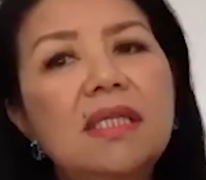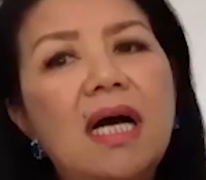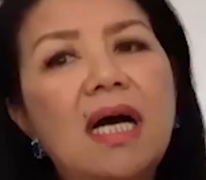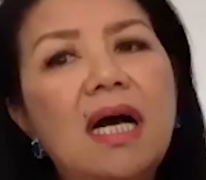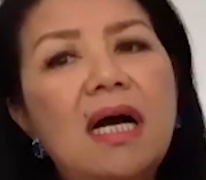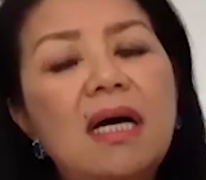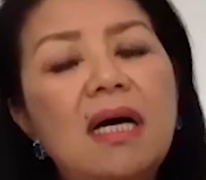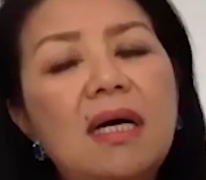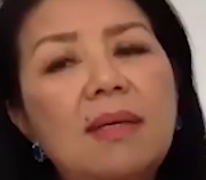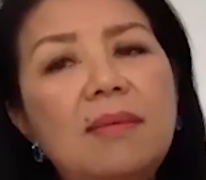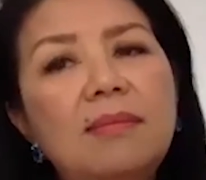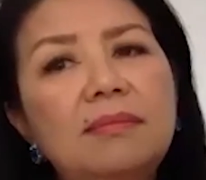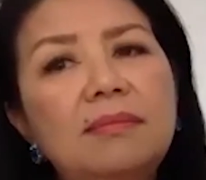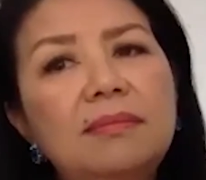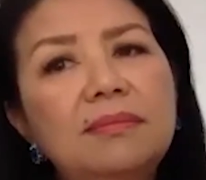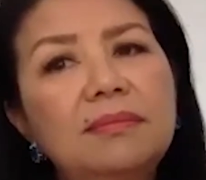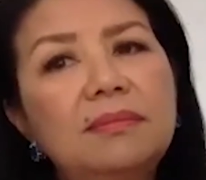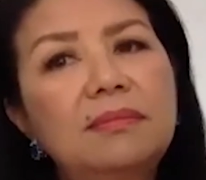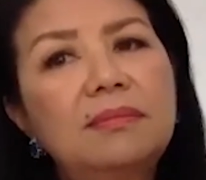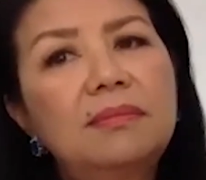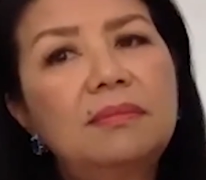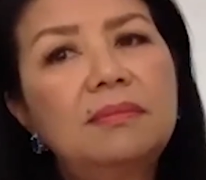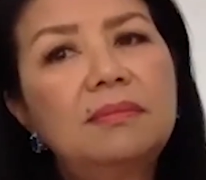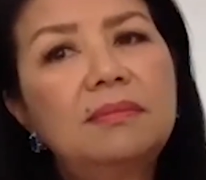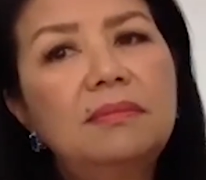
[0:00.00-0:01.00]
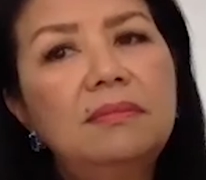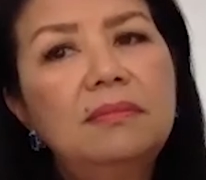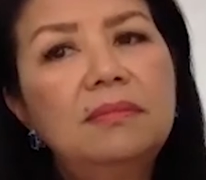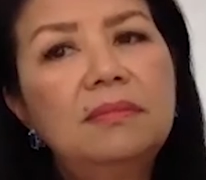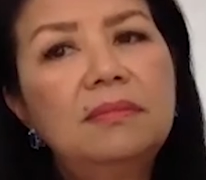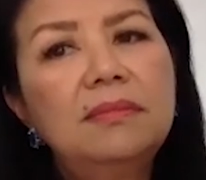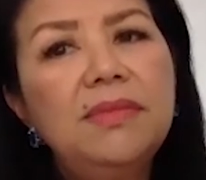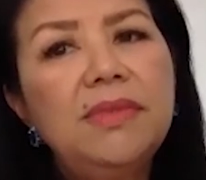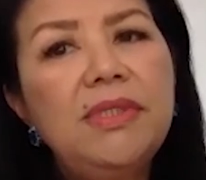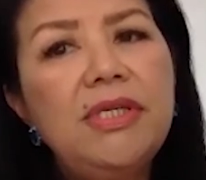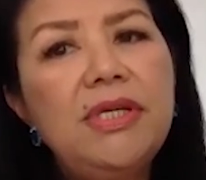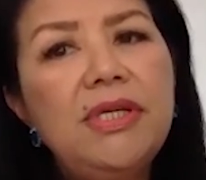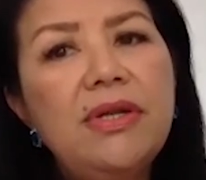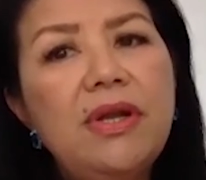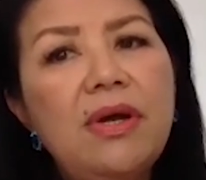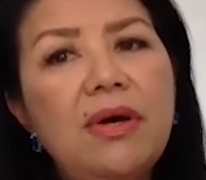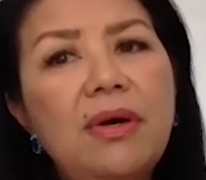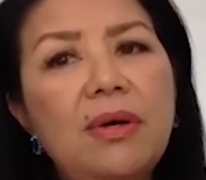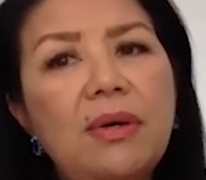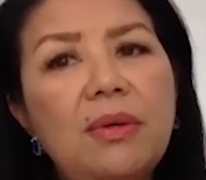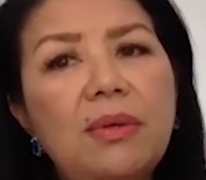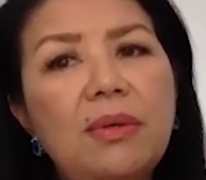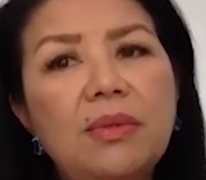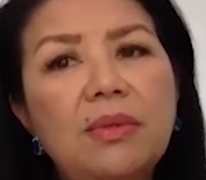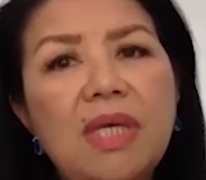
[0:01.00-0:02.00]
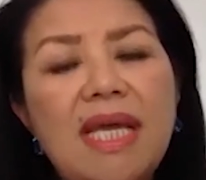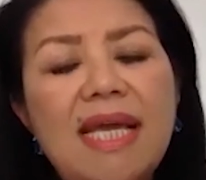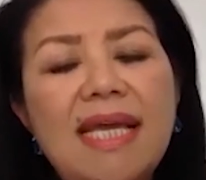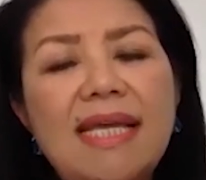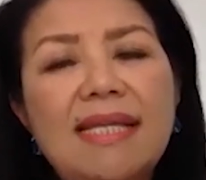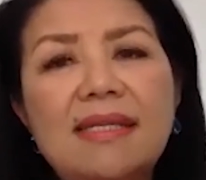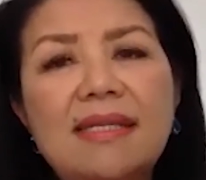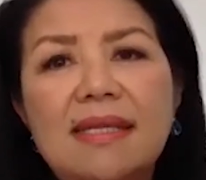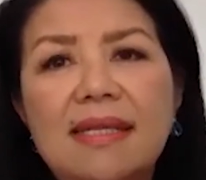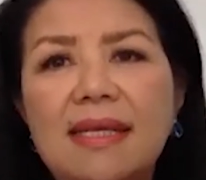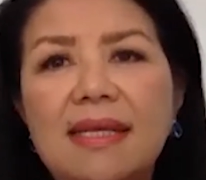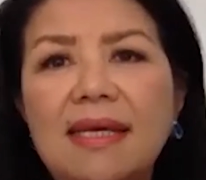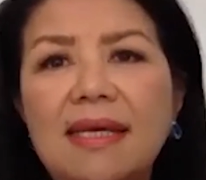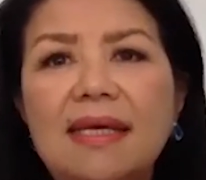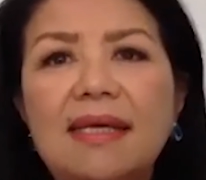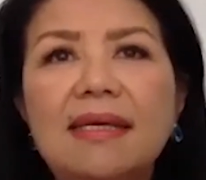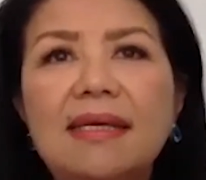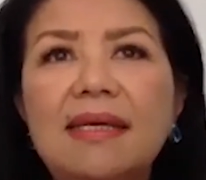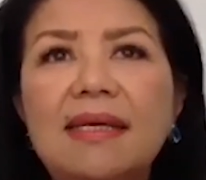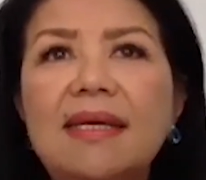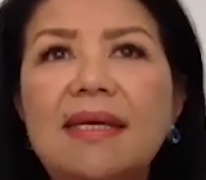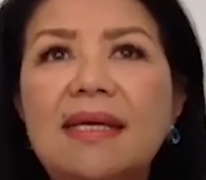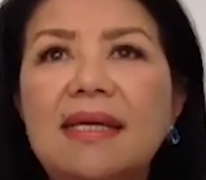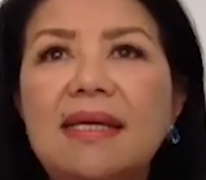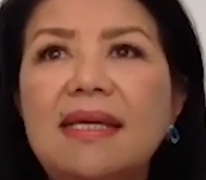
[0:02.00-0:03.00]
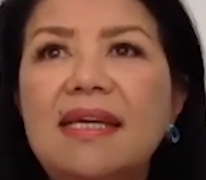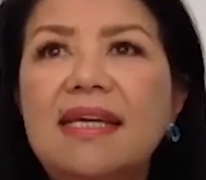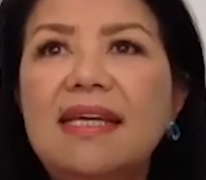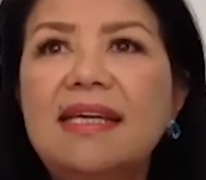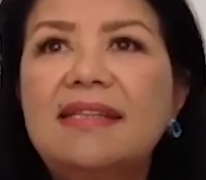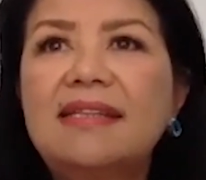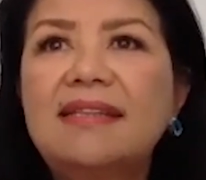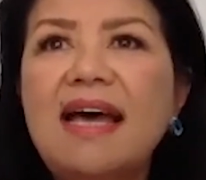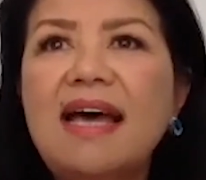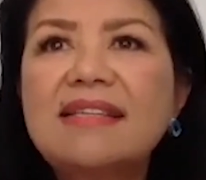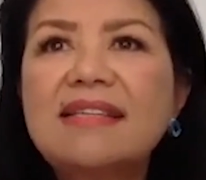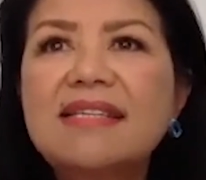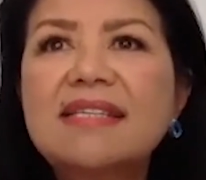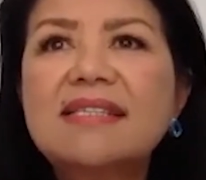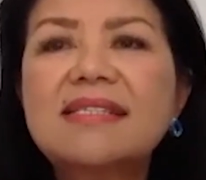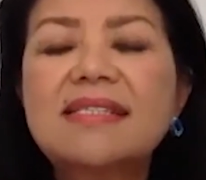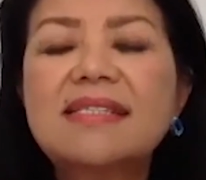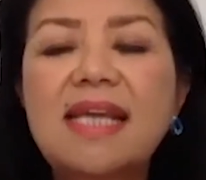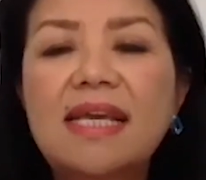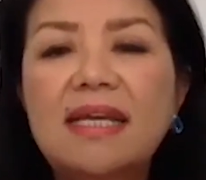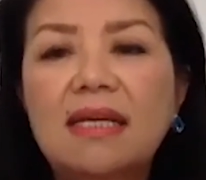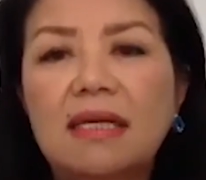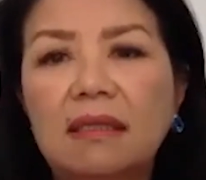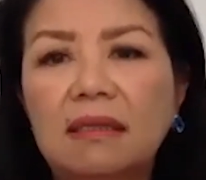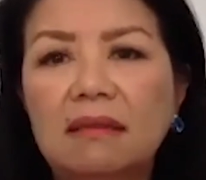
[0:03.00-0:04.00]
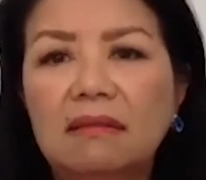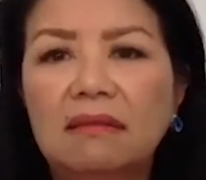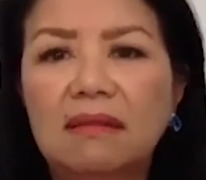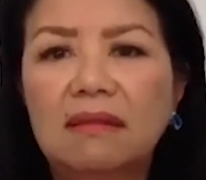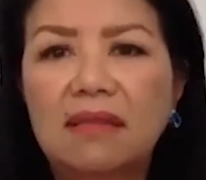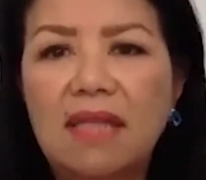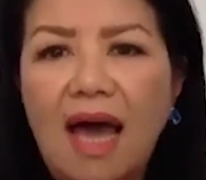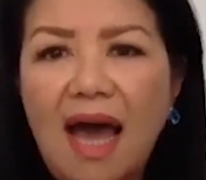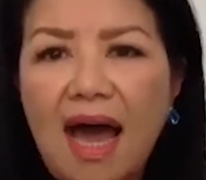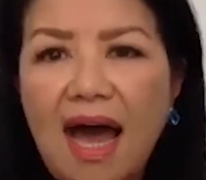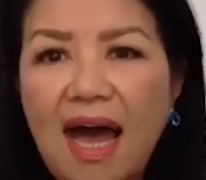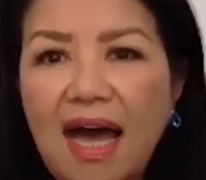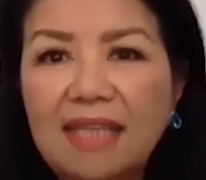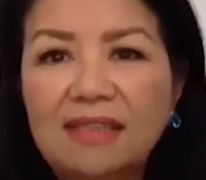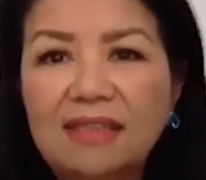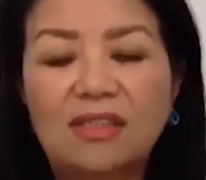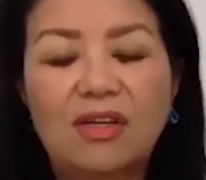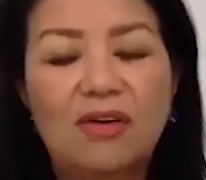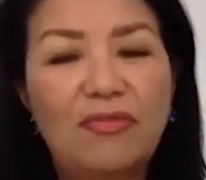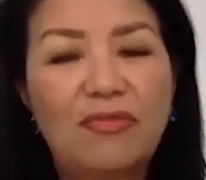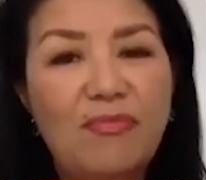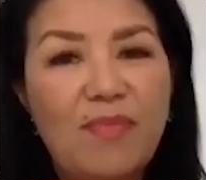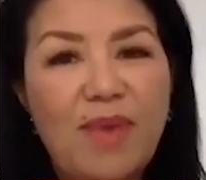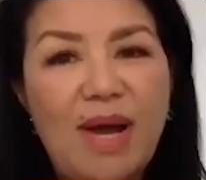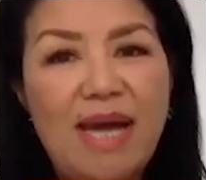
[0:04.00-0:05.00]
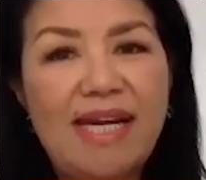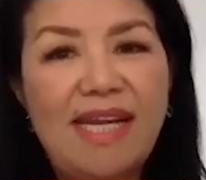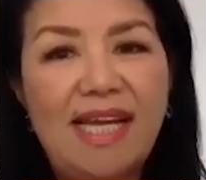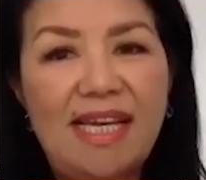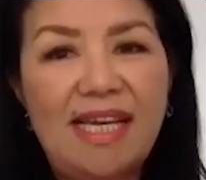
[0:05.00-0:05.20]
um, you know, it, it, it doesn't take a lot of money.